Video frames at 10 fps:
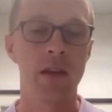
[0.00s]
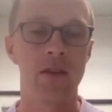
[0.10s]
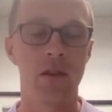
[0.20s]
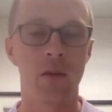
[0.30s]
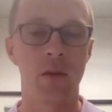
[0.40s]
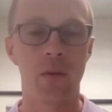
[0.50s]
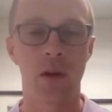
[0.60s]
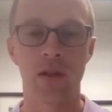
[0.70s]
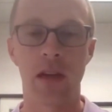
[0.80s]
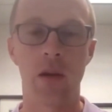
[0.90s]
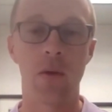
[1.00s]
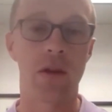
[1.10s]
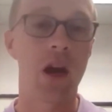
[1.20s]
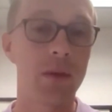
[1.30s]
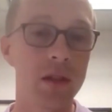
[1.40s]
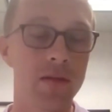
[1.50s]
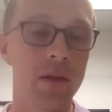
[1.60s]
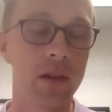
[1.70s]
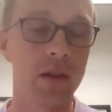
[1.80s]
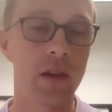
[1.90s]
And so we've worked now with a couple
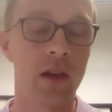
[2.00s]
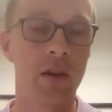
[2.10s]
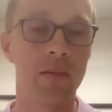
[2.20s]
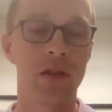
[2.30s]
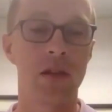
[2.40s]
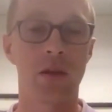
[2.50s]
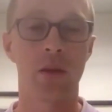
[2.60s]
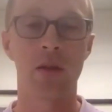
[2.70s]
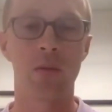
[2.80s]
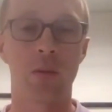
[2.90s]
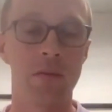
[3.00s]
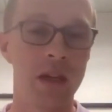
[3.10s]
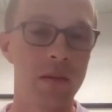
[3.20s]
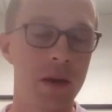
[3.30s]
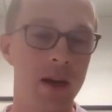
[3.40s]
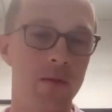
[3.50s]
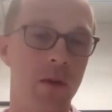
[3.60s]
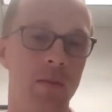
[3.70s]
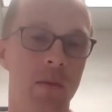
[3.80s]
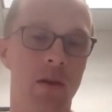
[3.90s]
different signatories, one being Bob's
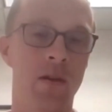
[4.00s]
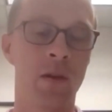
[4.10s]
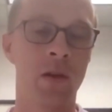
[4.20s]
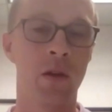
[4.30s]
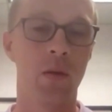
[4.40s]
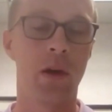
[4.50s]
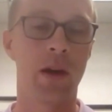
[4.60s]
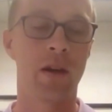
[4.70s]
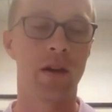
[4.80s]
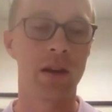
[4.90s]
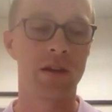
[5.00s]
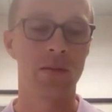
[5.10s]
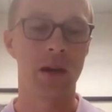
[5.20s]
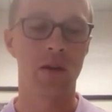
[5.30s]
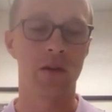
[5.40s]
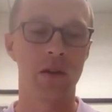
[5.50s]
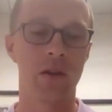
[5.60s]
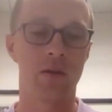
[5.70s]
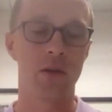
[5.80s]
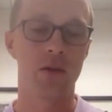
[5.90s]
Red Mill, where it's about,
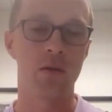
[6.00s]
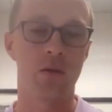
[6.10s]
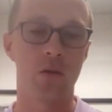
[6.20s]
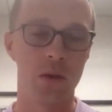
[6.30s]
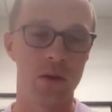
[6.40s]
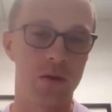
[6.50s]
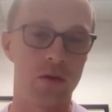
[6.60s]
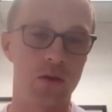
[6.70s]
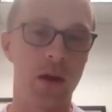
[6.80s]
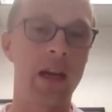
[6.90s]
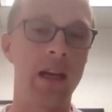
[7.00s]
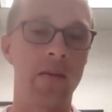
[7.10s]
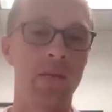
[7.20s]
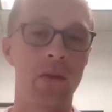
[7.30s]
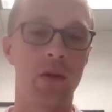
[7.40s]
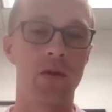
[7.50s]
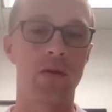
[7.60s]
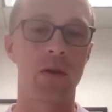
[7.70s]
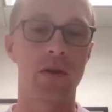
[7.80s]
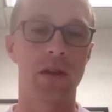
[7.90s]
first and foremost, training those
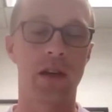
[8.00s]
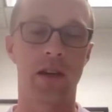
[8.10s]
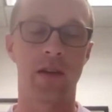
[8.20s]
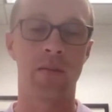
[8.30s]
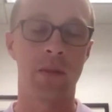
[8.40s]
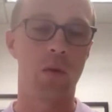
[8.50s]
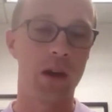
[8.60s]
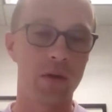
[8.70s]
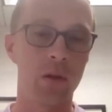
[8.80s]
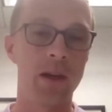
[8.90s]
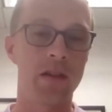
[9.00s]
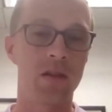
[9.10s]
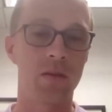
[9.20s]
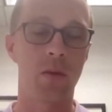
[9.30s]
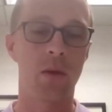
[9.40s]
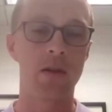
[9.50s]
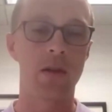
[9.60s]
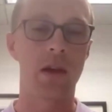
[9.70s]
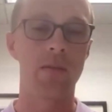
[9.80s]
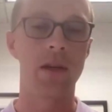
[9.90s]
folks on why food waste is important to
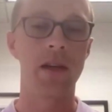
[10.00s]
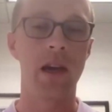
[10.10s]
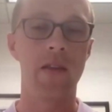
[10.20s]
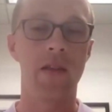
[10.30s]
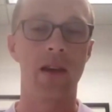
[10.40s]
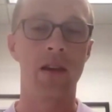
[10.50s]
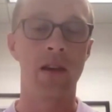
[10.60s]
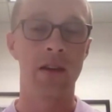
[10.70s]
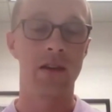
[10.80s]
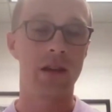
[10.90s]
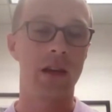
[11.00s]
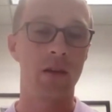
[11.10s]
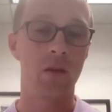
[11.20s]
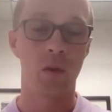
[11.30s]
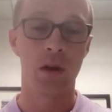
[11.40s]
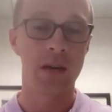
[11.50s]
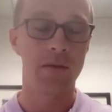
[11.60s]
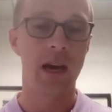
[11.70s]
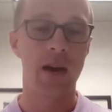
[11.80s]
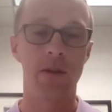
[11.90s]
the company, and then saying, we're going to have
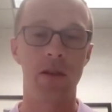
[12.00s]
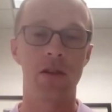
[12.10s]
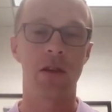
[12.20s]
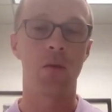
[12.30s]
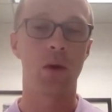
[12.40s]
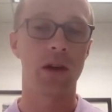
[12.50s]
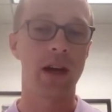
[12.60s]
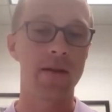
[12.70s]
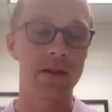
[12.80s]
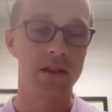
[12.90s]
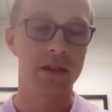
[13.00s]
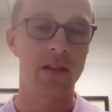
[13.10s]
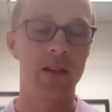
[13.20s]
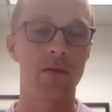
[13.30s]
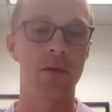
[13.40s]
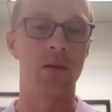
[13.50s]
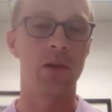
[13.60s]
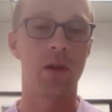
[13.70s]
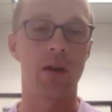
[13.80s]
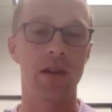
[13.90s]
a competition. We're going to have incentives for you
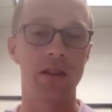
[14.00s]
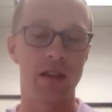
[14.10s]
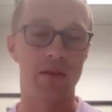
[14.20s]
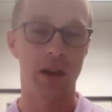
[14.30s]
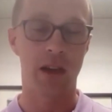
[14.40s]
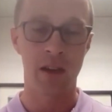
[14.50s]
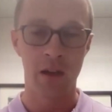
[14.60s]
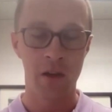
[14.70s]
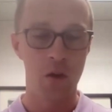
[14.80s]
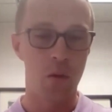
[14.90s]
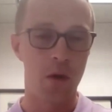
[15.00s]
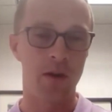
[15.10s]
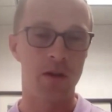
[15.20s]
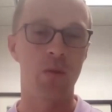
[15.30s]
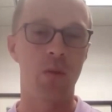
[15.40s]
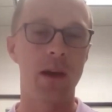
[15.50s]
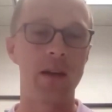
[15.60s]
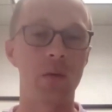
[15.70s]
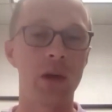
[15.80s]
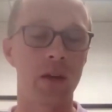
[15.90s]
to go out and identify what are some
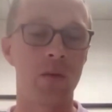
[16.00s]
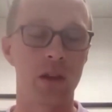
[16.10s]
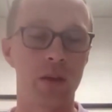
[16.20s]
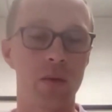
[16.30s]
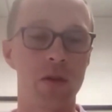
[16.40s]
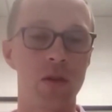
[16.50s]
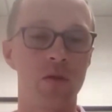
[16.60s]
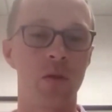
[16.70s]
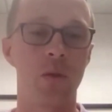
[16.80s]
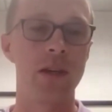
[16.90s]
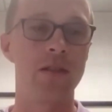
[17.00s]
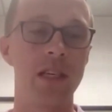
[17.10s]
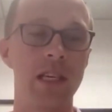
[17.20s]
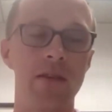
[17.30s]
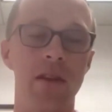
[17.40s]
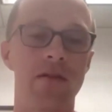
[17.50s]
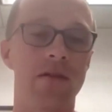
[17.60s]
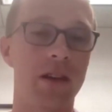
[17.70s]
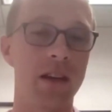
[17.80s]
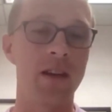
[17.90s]
ways that we can really reduce food waste, even in a
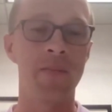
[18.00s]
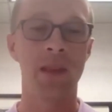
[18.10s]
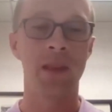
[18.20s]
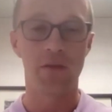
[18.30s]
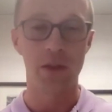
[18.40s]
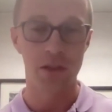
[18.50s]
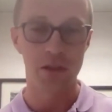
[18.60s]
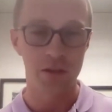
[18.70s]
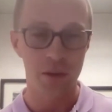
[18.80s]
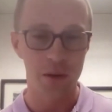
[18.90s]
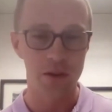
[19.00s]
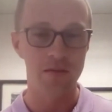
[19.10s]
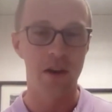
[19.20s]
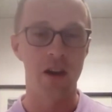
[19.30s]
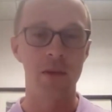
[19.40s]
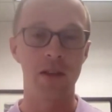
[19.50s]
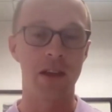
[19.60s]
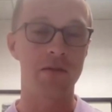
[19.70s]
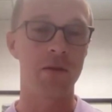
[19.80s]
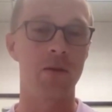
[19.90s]
very efficiency-focused environment
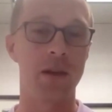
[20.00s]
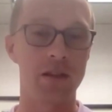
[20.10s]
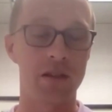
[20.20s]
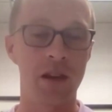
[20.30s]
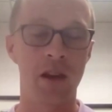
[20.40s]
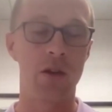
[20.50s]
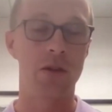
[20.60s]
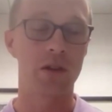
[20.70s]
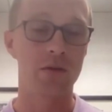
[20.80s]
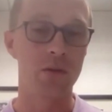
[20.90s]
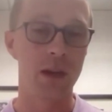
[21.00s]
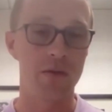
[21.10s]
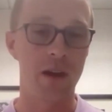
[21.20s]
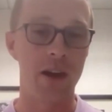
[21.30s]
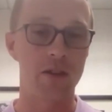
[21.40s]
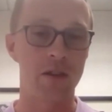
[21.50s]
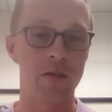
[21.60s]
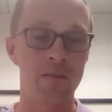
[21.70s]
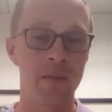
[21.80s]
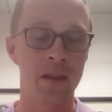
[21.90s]
like food manufacturing.